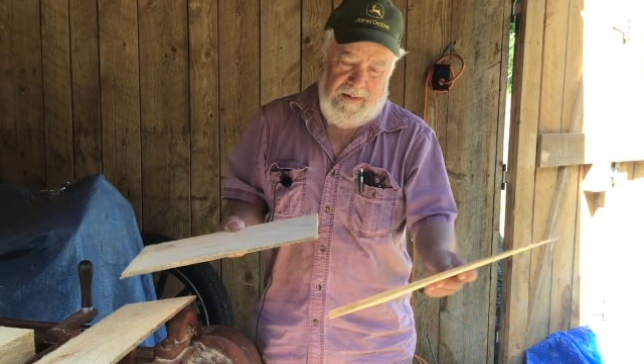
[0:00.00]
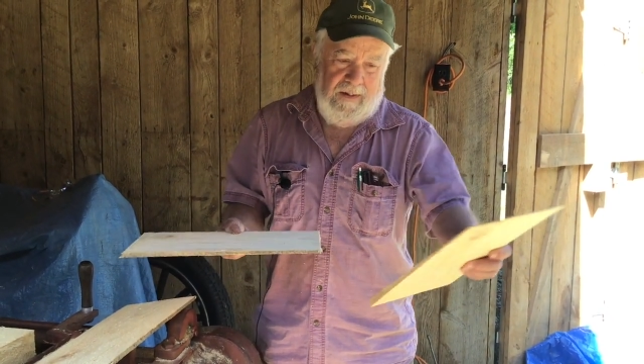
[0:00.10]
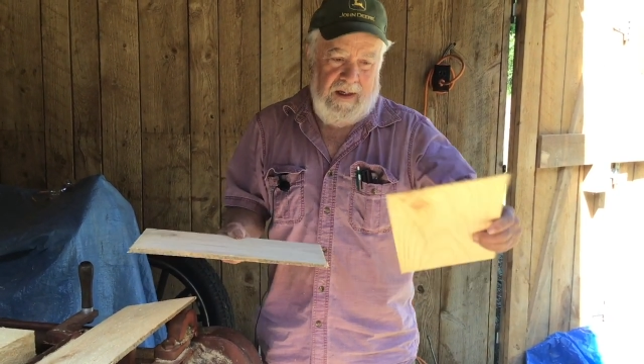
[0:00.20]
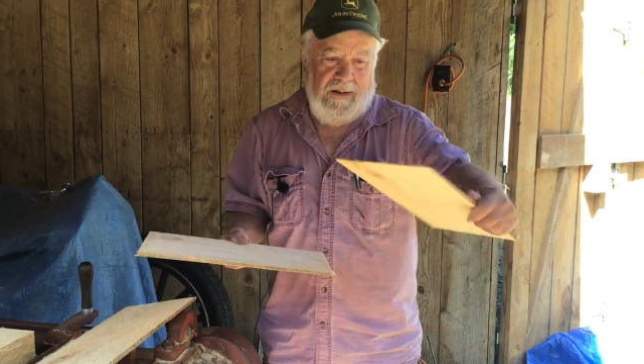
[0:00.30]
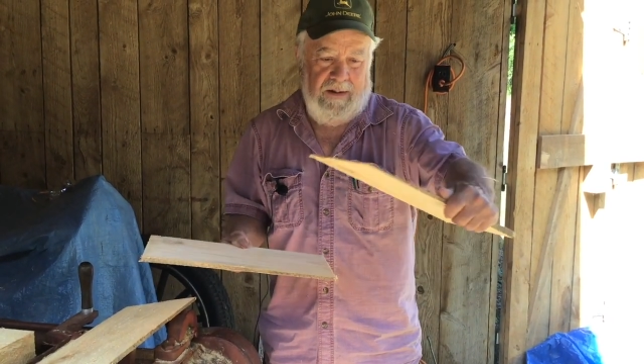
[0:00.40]

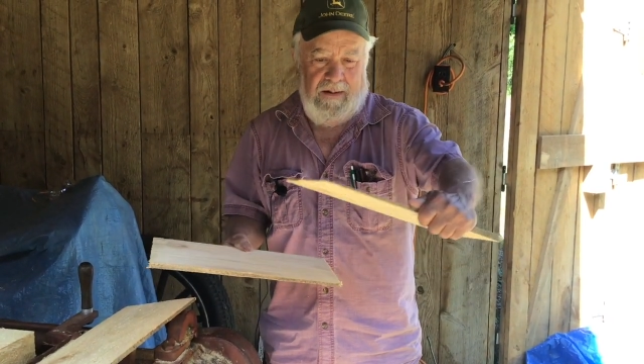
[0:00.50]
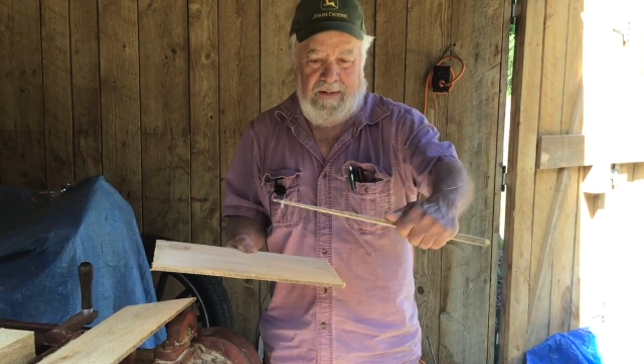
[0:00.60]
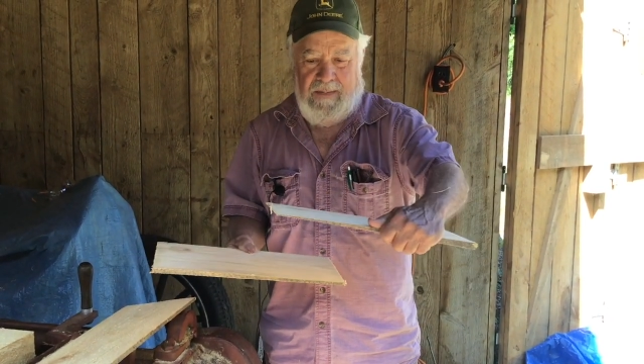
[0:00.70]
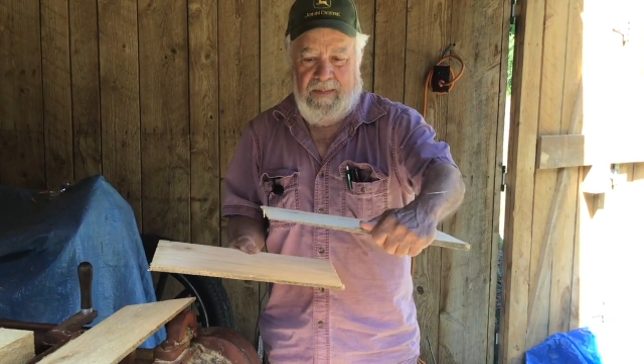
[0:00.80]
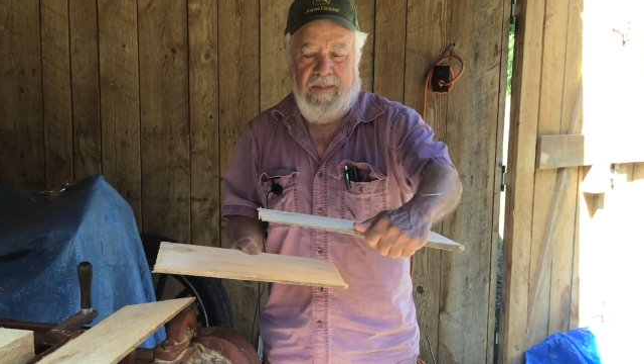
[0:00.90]
this.
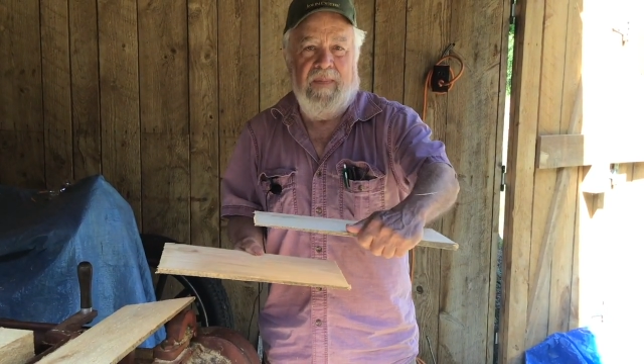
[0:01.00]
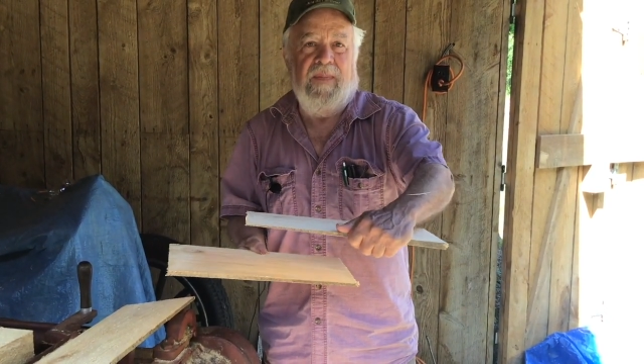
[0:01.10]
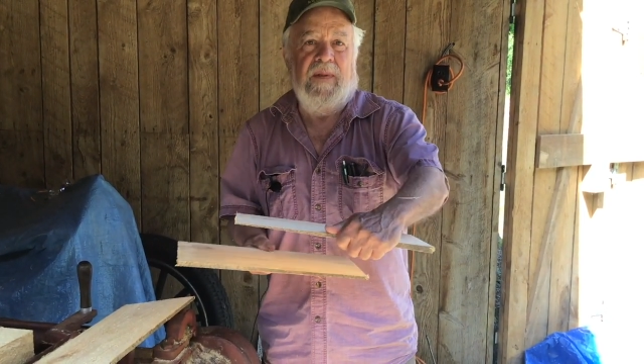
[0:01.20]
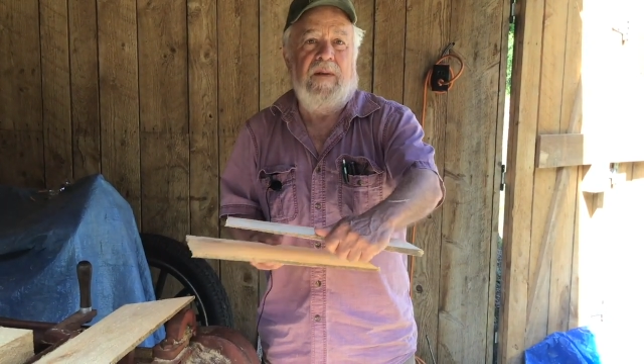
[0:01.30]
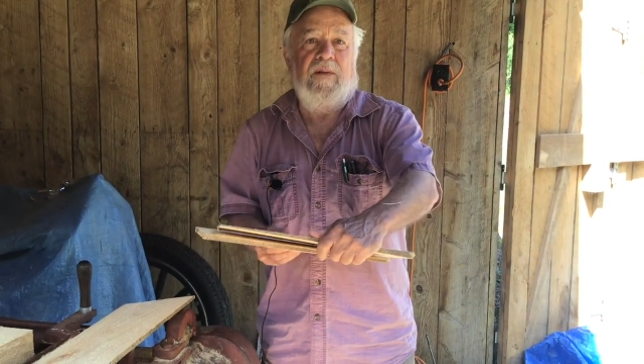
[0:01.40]

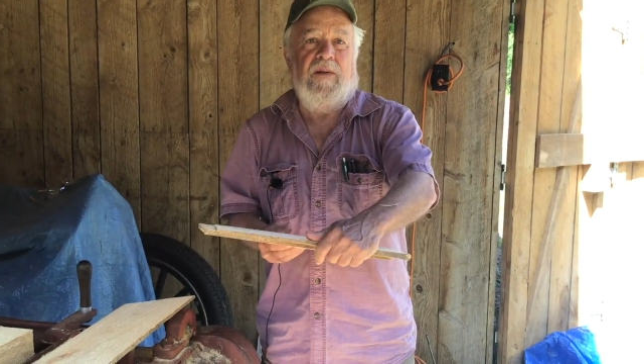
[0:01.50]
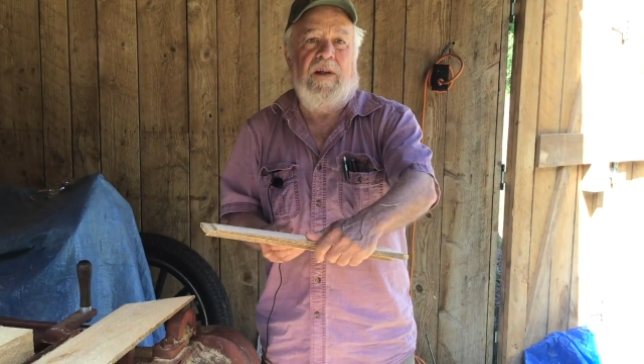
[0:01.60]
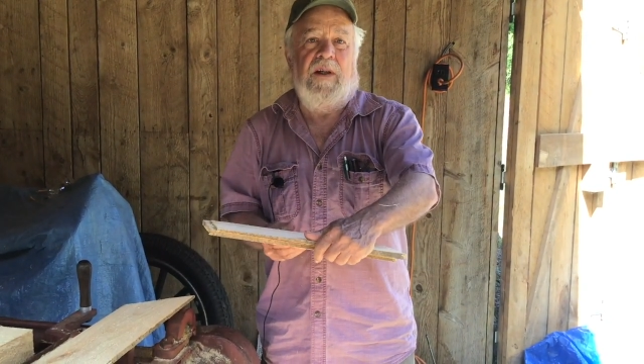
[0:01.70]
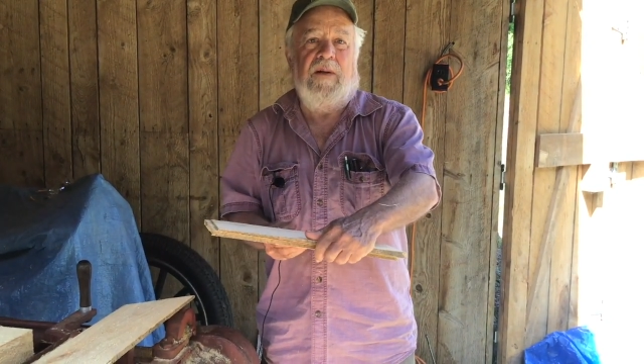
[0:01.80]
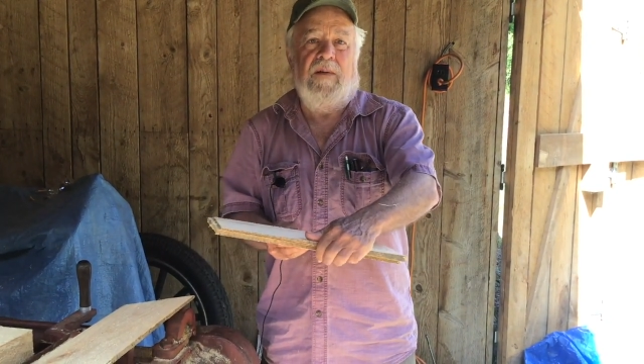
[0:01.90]
So you
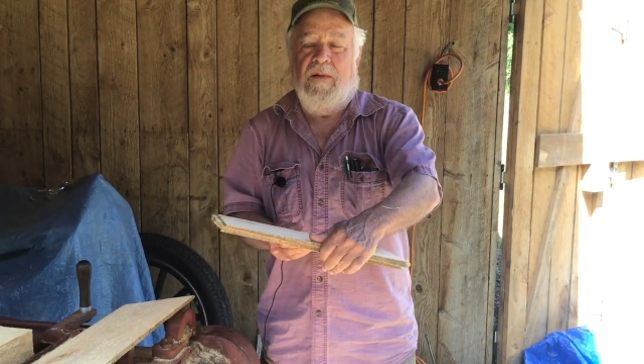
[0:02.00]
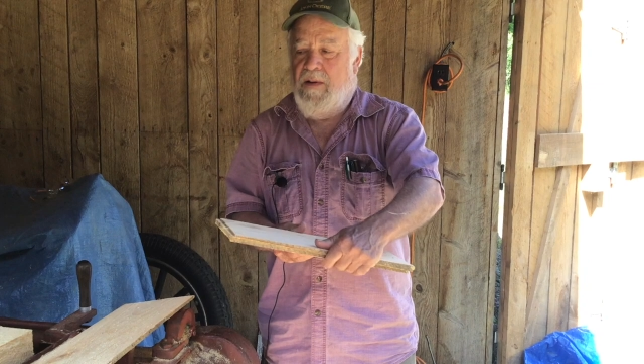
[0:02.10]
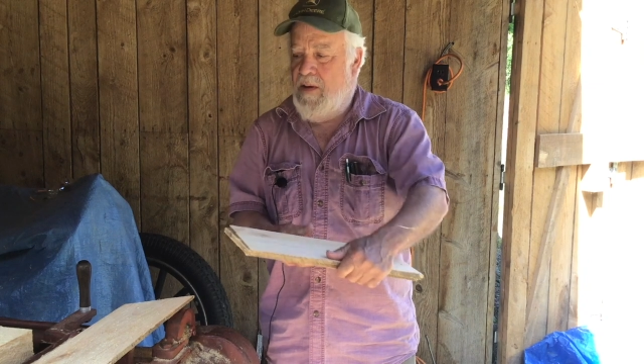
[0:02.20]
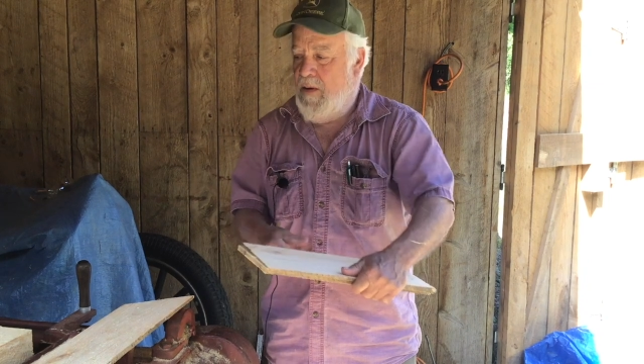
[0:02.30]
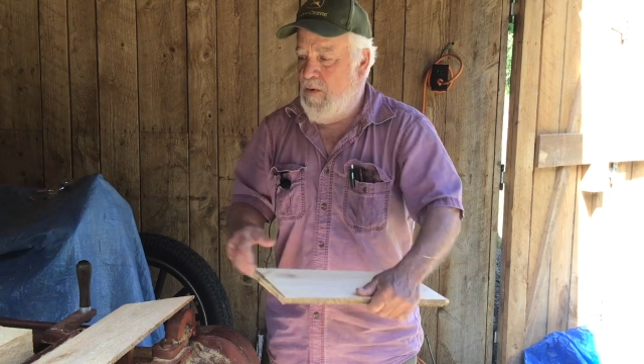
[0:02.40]
get
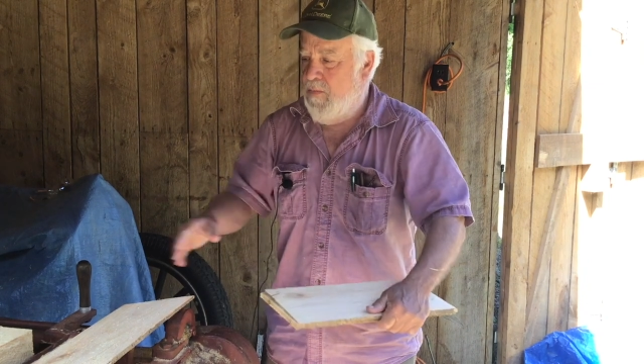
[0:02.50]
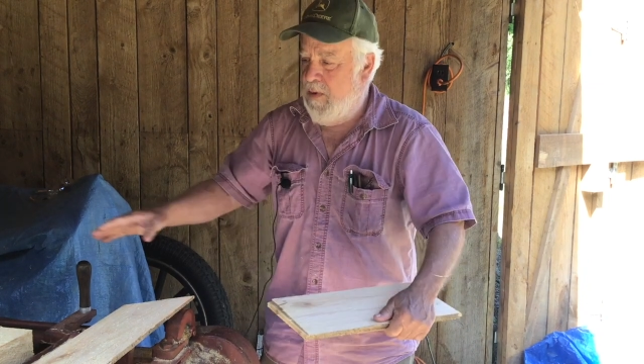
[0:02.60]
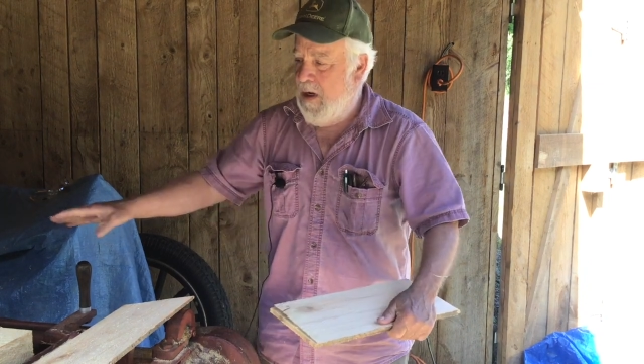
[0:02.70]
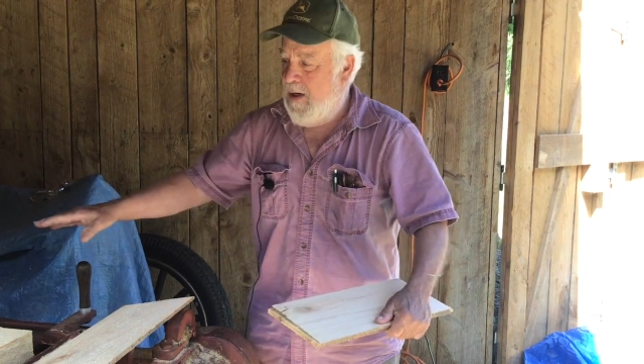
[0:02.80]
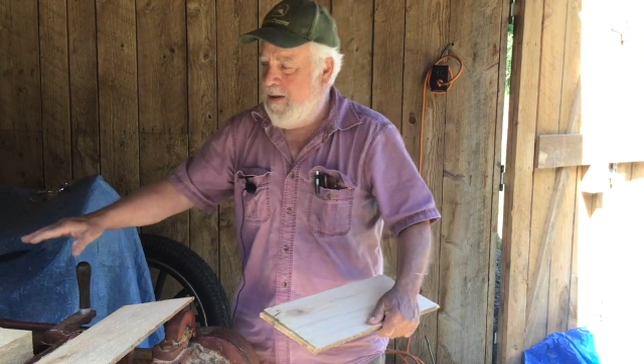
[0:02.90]
the whole block.